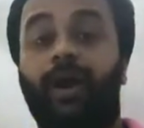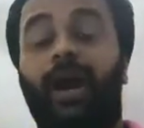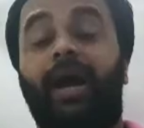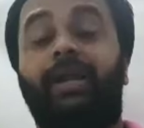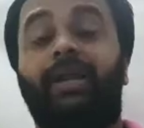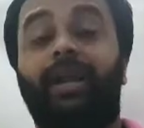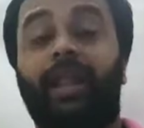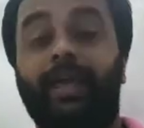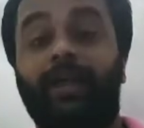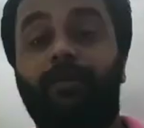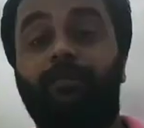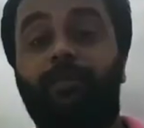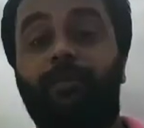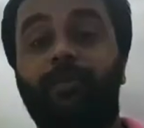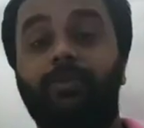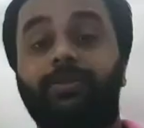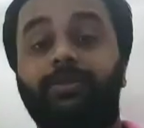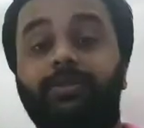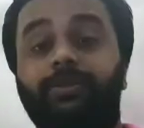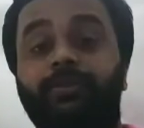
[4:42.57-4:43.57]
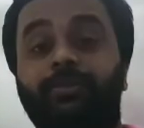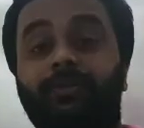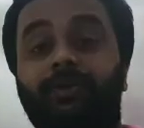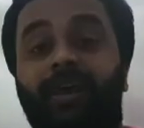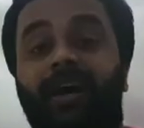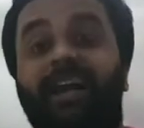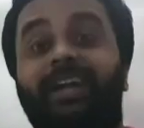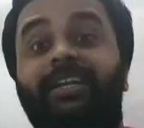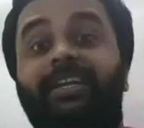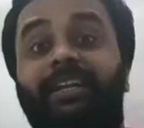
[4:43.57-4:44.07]
unlike poles
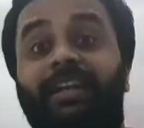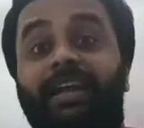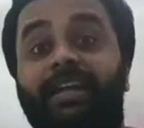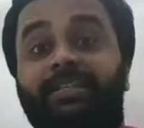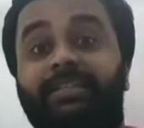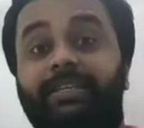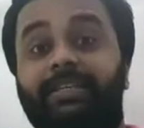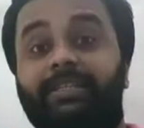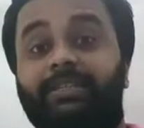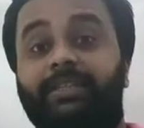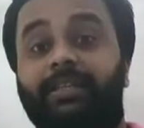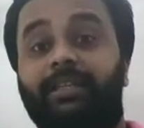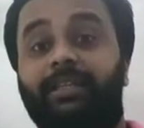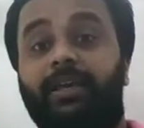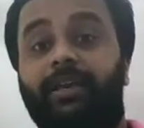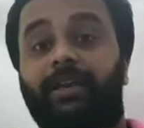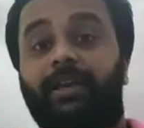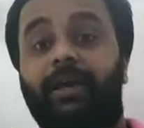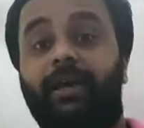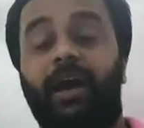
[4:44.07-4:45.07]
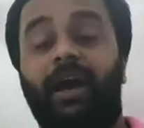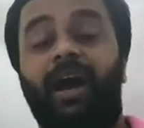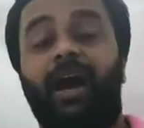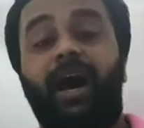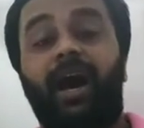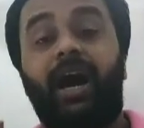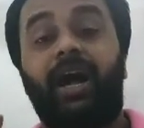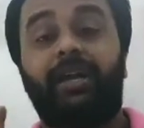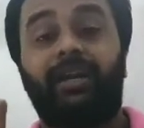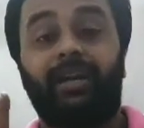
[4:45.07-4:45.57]
attracts each other.
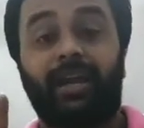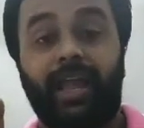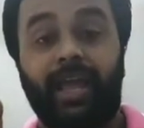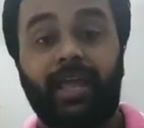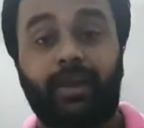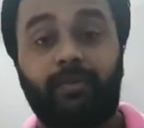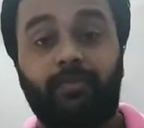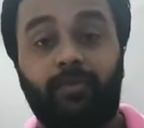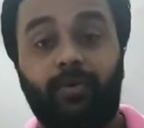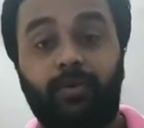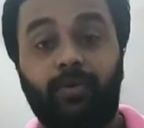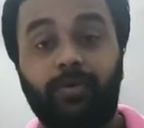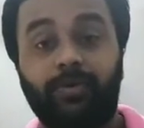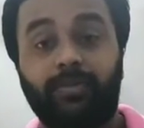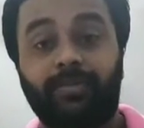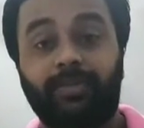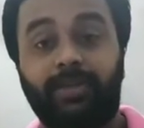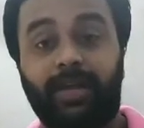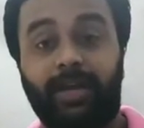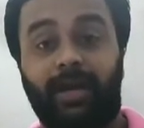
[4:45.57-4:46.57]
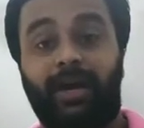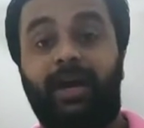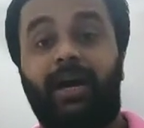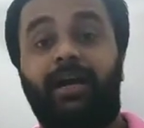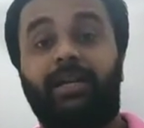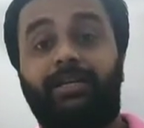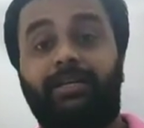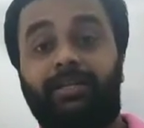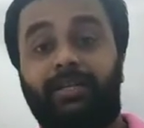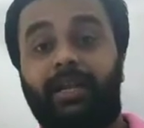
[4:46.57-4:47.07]
Unlike poles
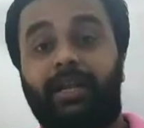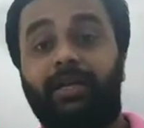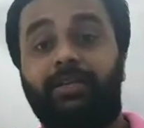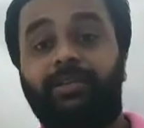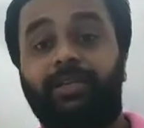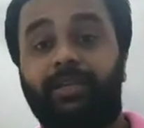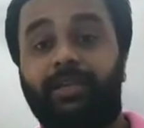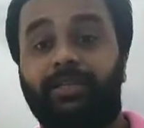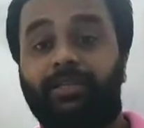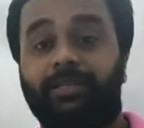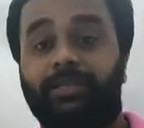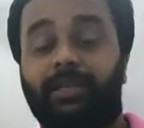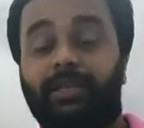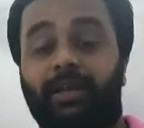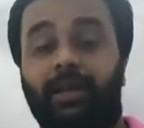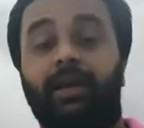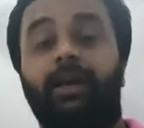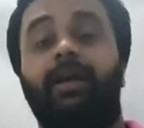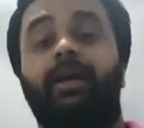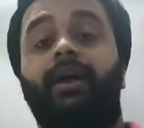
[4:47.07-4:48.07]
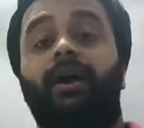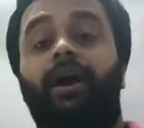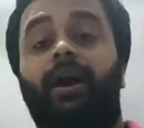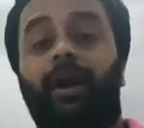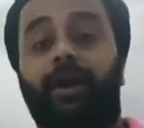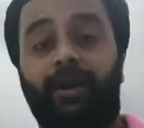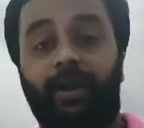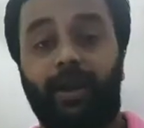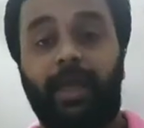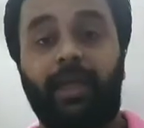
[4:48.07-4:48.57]
attract each other.
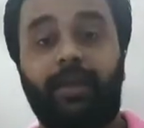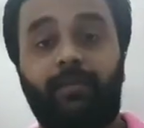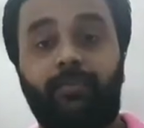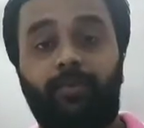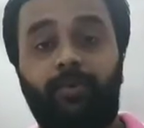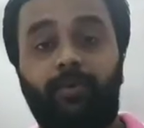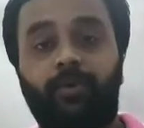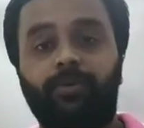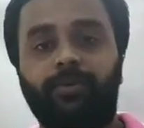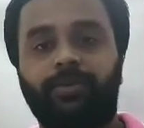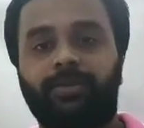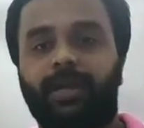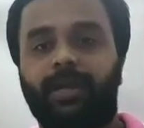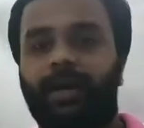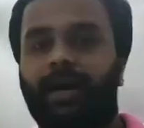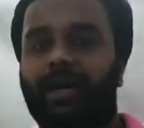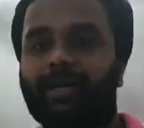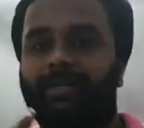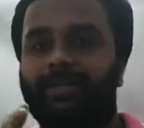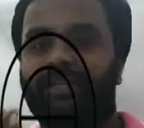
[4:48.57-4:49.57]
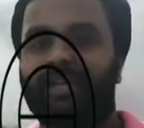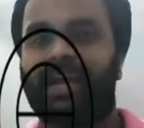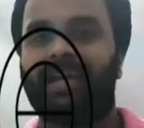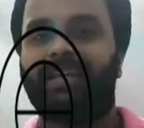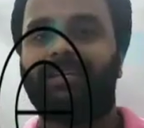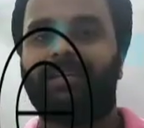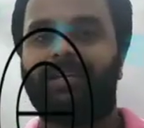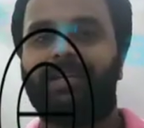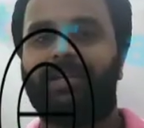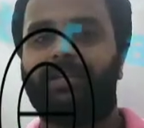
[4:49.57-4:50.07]
Unlike poles
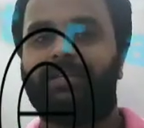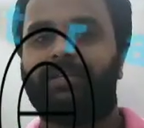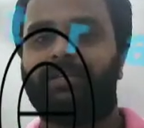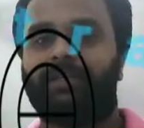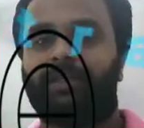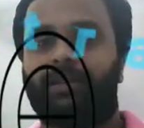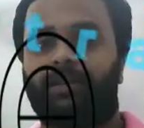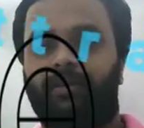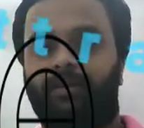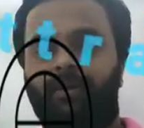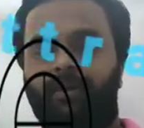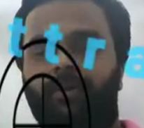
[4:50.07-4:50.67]
attract each other.